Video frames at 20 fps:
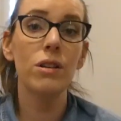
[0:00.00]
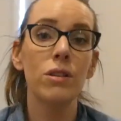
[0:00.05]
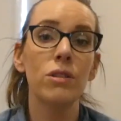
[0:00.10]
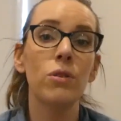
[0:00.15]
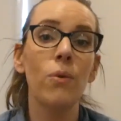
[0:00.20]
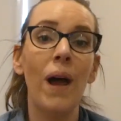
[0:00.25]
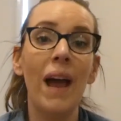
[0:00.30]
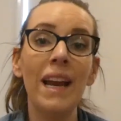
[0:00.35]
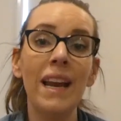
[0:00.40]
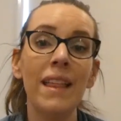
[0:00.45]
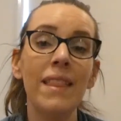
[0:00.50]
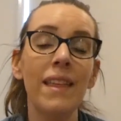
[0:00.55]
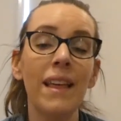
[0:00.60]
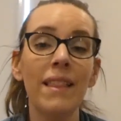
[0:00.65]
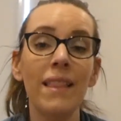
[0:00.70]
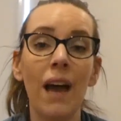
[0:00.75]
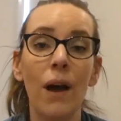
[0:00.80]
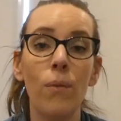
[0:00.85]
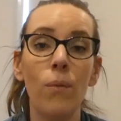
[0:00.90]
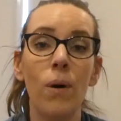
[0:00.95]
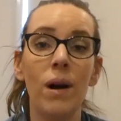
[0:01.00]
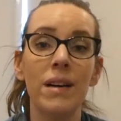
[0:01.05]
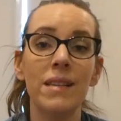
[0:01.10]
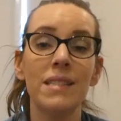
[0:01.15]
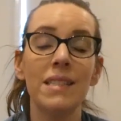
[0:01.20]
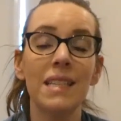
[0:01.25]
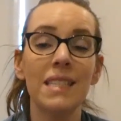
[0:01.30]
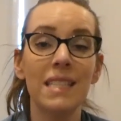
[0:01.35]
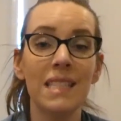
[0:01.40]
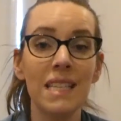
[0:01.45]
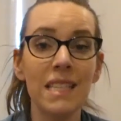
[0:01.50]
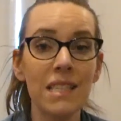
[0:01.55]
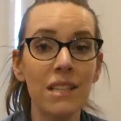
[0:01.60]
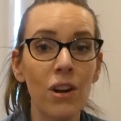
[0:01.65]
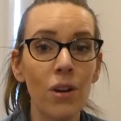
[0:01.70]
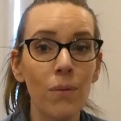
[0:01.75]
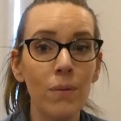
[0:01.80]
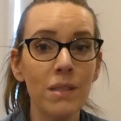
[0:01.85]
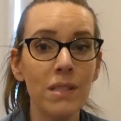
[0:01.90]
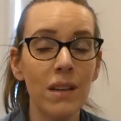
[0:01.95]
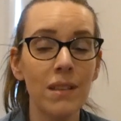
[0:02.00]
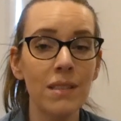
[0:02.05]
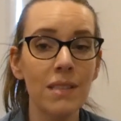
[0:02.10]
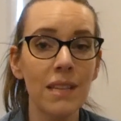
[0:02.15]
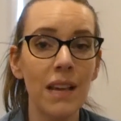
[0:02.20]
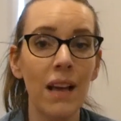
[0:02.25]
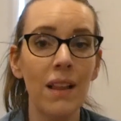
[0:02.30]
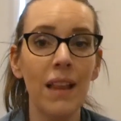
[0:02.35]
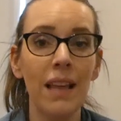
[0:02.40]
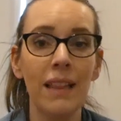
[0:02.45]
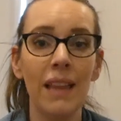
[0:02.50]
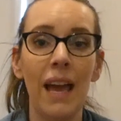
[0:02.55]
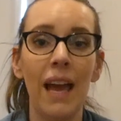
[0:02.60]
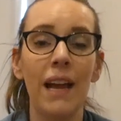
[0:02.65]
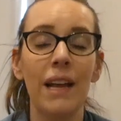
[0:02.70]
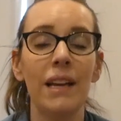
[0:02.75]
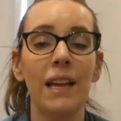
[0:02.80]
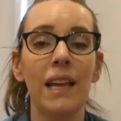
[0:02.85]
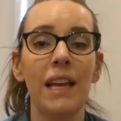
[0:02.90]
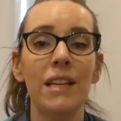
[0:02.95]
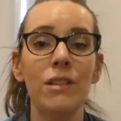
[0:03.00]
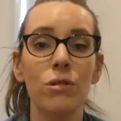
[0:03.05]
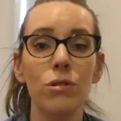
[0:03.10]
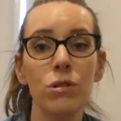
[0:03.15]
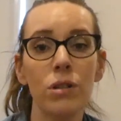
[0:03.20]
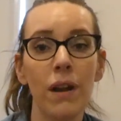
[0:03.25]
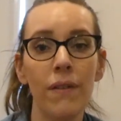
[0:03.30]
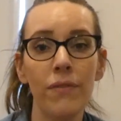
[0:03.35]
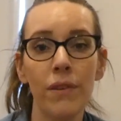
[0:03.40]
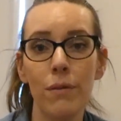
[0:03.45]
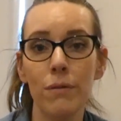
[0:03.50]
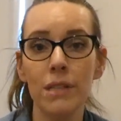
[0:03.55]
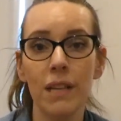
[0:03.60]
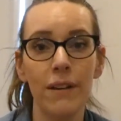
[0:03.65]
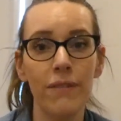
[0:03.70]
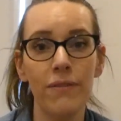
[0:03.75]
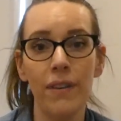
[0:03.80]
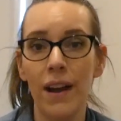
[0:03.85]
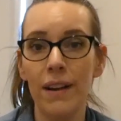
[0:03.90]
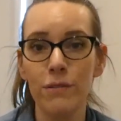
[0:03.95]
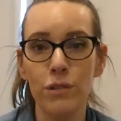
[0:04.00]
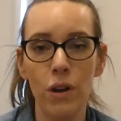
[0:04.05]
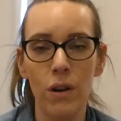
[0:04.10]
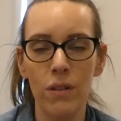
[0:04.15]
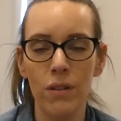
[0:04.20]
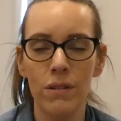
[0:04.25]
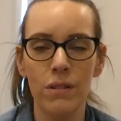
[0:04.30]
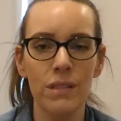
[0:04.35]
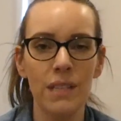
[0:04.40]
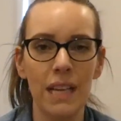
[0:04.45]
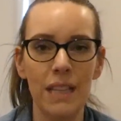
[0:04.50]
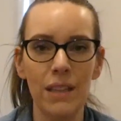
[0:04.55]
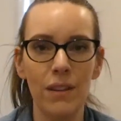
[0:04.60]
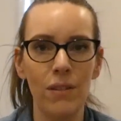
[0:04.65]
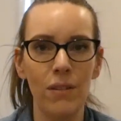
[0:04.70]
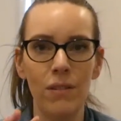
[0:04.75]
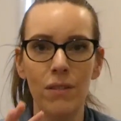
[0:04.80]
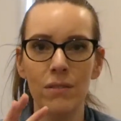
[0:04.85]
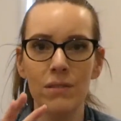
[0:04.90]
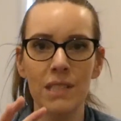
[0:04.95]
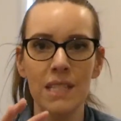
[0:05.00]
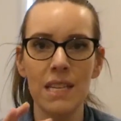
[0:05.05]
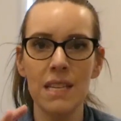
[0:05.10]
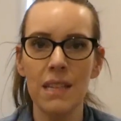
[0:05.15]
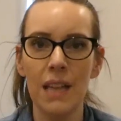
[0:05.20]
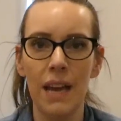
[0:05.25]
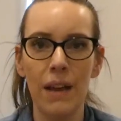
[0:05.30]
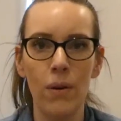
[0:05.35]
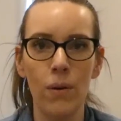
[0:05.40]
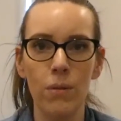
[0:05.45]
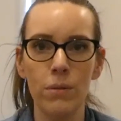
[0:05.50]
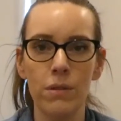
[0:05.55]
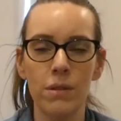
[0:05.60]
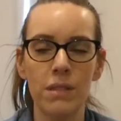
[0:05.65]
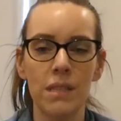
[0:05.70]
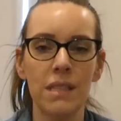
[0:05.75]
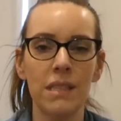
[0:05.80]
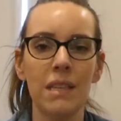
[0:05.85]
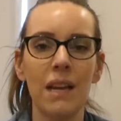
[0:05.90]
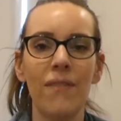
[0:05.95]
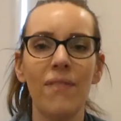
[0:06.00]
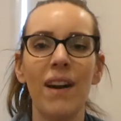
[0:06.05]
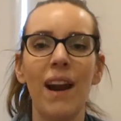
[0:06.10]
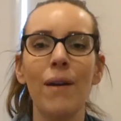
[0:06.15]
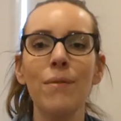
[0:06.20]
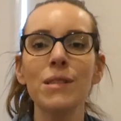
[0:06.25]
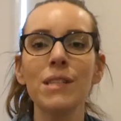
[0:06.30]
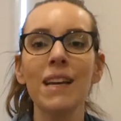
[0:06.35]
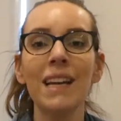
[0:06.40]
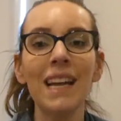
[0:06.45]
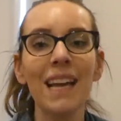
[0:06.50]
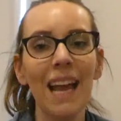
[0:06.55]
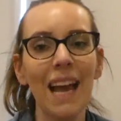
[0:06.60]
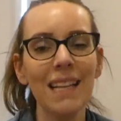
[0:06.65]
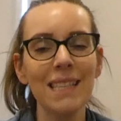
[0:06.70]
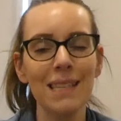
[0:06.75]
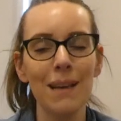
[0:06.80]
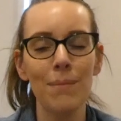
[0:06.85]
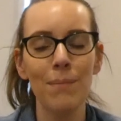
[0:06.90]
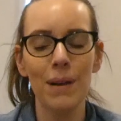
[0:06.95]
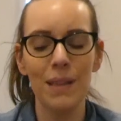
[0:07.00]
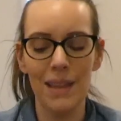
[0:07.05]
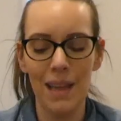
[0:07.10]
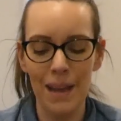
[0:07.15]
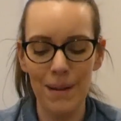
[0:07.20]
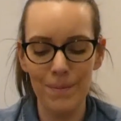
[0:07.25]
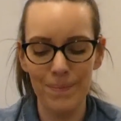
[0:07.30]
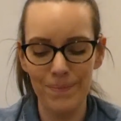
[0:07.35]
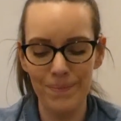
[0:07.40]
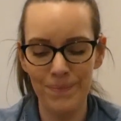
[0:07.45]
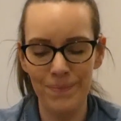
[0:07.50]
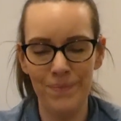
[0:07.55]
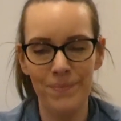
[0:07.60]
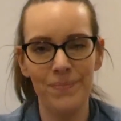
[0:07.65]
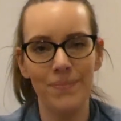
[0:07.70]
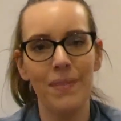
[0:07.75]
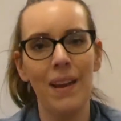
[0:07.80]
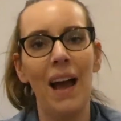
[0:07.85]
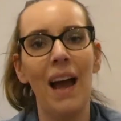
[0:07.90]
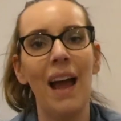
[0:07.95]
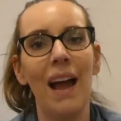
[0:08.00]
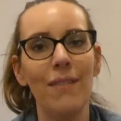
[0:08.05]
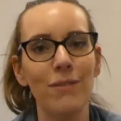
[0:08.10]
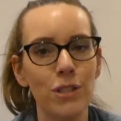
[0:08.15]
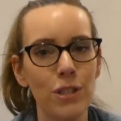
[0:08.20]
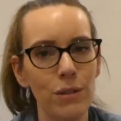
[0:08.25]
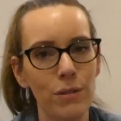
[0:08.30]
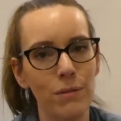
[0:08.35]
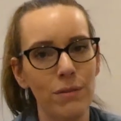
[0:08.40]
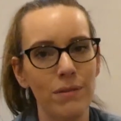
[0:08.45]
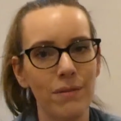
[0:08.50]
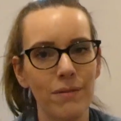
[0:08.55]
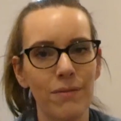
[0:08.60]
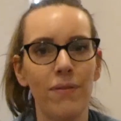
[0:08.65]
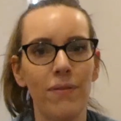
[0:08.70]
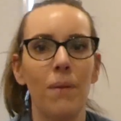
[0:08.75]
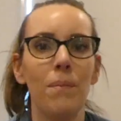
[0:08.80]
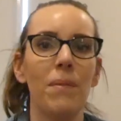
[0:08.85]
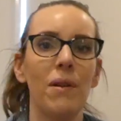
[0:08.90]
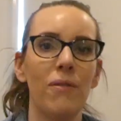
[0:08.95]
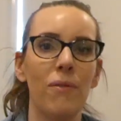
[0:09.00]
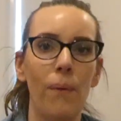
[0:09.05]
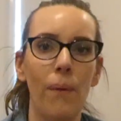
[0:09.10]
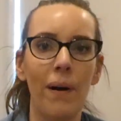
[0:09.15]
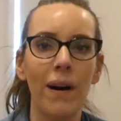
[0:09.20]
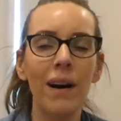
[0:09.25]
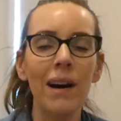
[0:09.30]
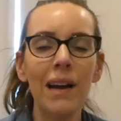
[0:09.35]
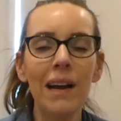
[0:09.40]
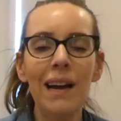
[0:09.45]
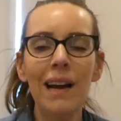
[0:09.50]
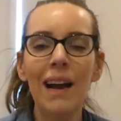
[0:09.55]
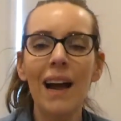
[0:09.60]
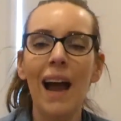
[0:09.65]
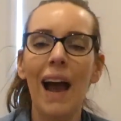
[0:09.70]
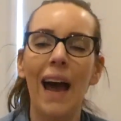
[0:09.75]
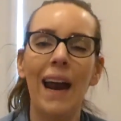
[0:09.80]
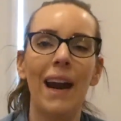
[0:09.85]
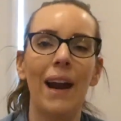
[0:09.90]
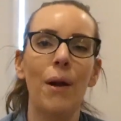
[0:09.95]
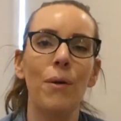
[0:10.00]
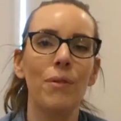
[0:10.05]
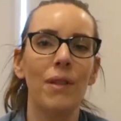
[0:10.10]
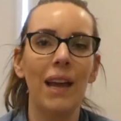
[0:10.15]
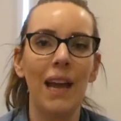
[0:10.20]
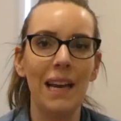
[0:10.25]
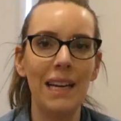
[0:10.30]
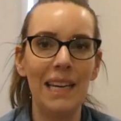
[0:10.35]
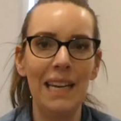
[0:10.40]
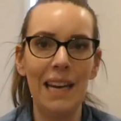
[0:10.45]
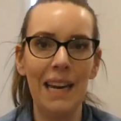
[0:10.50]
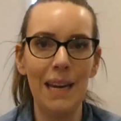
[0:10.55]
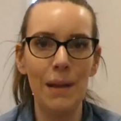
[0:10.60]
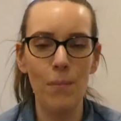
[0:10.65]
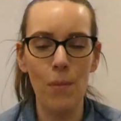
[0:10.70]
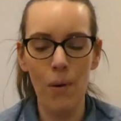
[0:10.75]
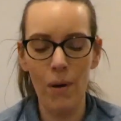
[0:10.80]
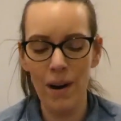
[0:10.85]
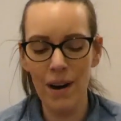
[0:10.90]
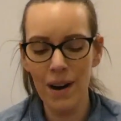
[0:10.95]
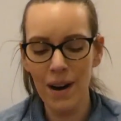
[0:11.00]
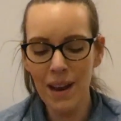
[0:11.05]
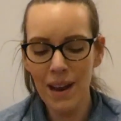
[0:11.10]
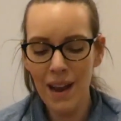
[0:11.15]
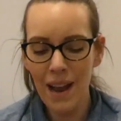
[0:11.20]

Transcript: So anything that was seasonal was on sale. Like they had Easter stuff that was like $5, like little tea light holders and stuff. And I was gonna get some, but then I have 2 from before and I don't think I need any more.